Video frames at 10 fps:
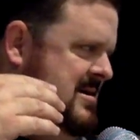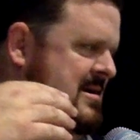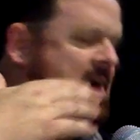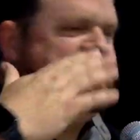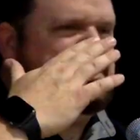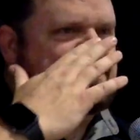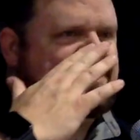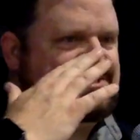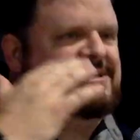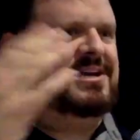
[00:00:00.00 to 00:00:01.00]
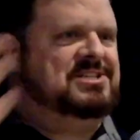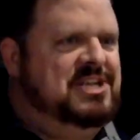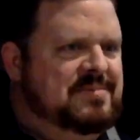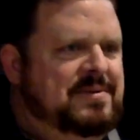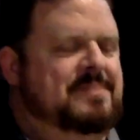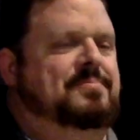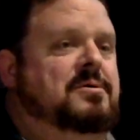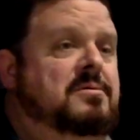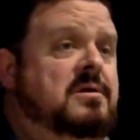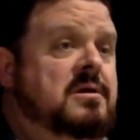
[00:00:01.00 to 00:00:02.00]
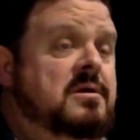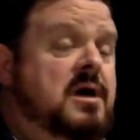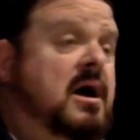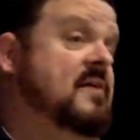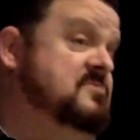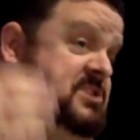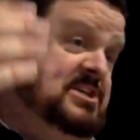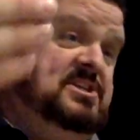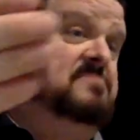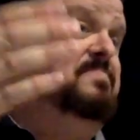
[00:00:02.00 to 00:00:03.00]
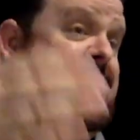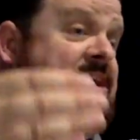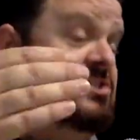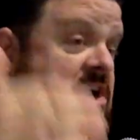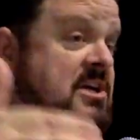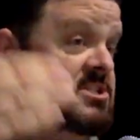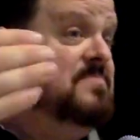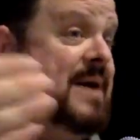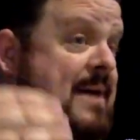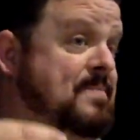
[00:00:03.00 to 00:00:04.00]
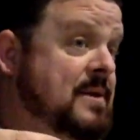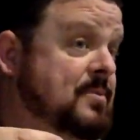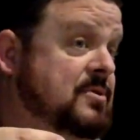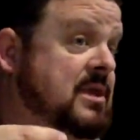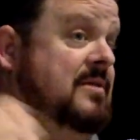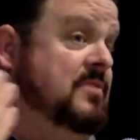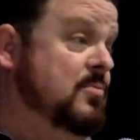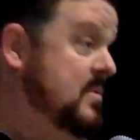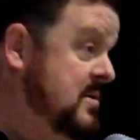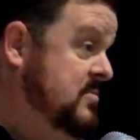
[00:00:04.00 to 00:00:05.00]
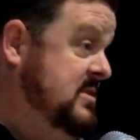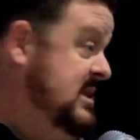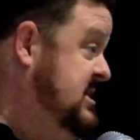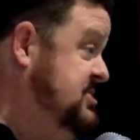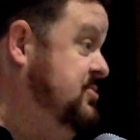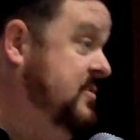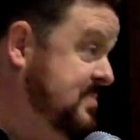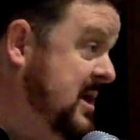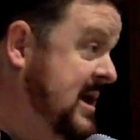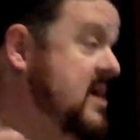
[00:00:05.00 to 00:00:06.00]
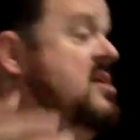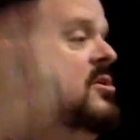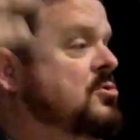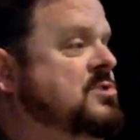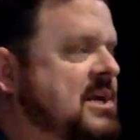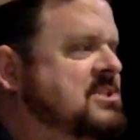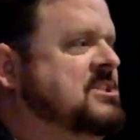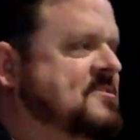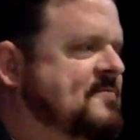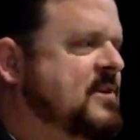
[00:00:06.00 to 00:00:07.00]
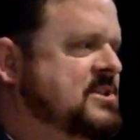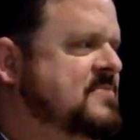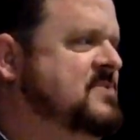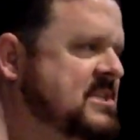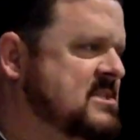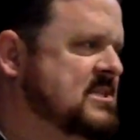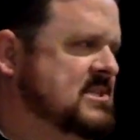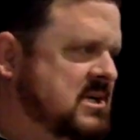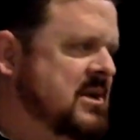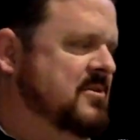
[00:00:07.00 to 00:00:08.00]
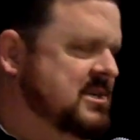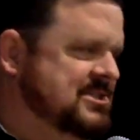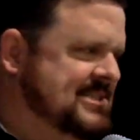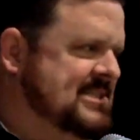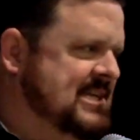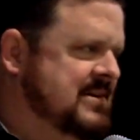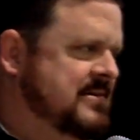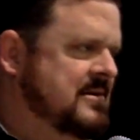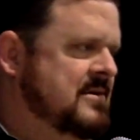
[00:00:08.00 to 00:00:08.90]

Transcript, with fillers: Of Jesus touching people, of Jesus being touched by people. Think of the woman with the issue of blood who touches the fringe of Jesus' cloak and she's healed.